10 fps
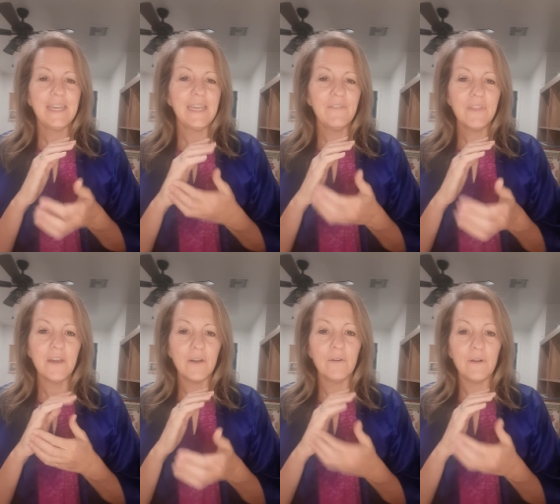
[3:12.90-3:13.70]
Even
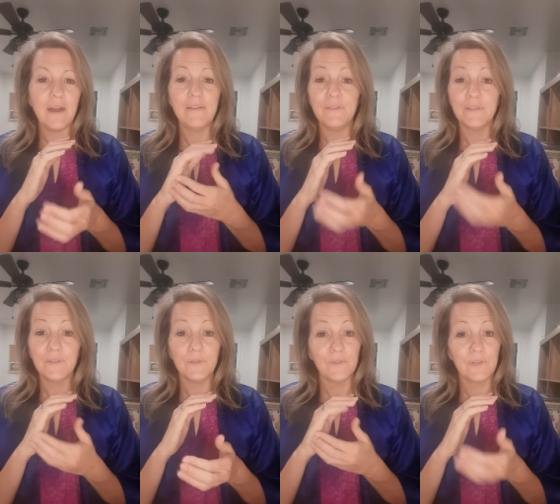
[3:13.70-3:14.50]
though I feel
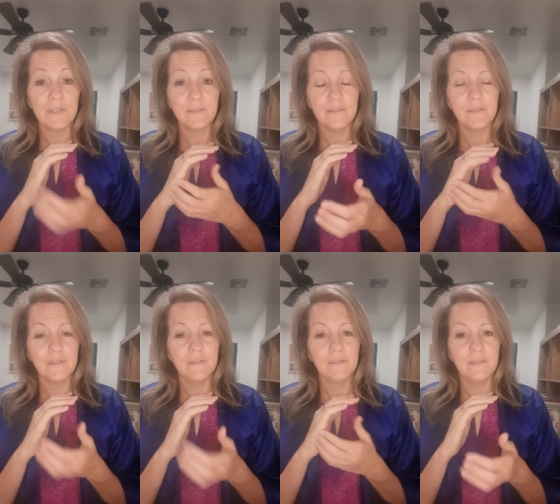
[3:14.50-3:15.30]
so stressed
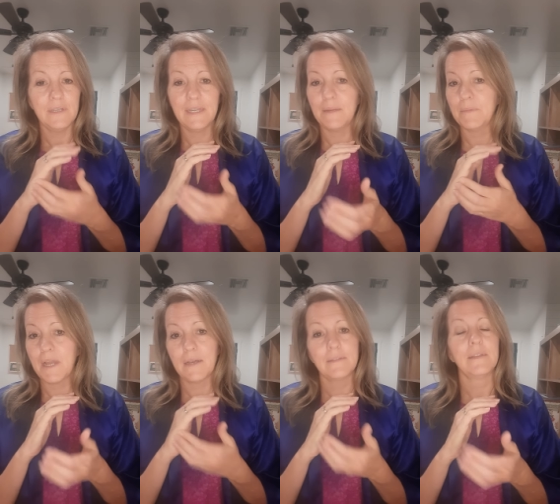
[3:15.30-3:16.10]
and I'm
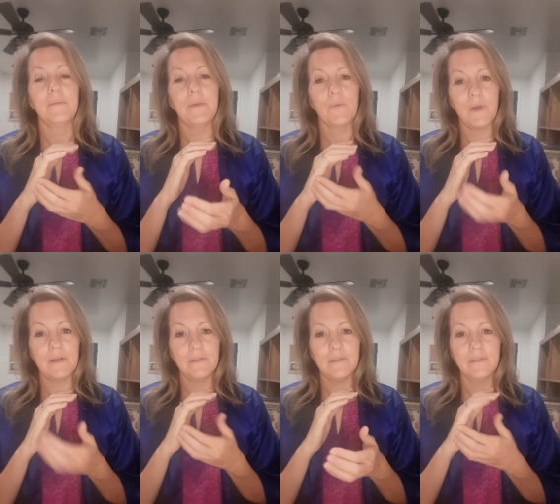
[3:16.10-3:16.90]
not sleeping
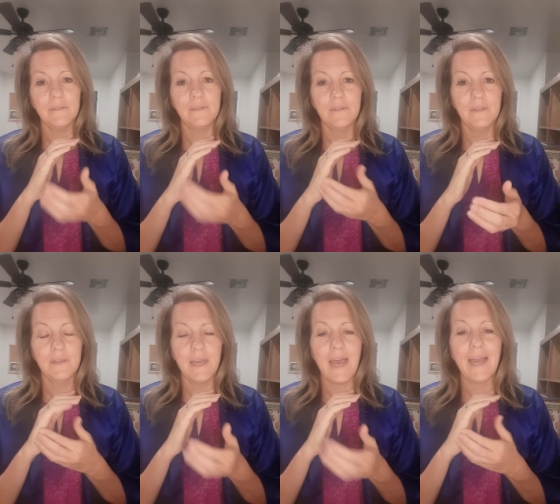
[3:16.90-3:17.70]
well,
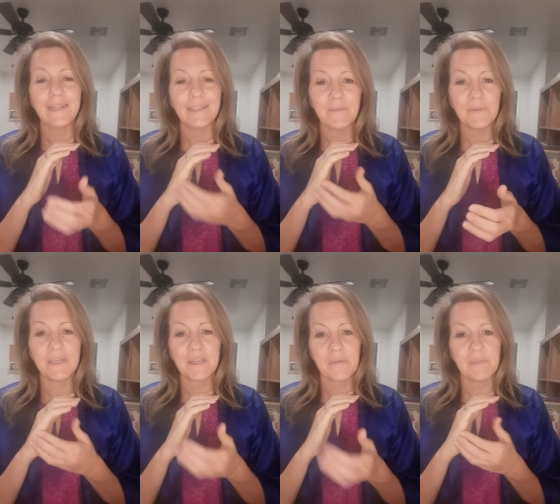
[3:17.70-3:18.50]
I deeply
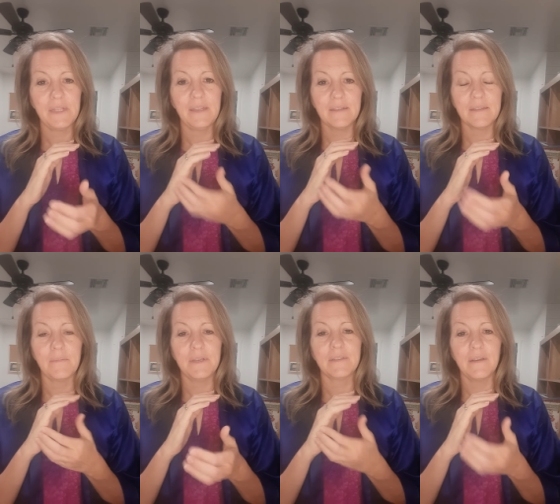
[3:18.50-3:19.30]
and completely
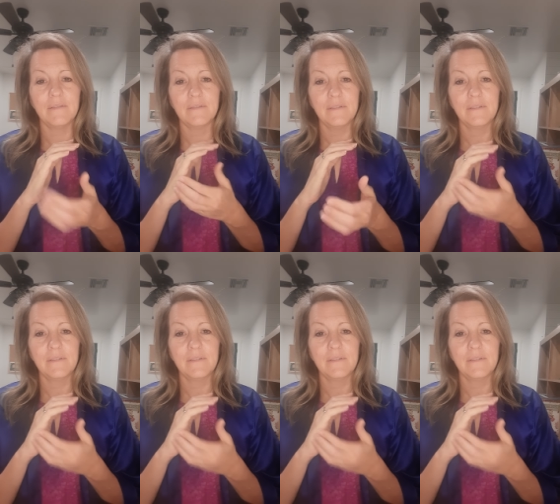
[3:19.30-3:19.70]
accept myself.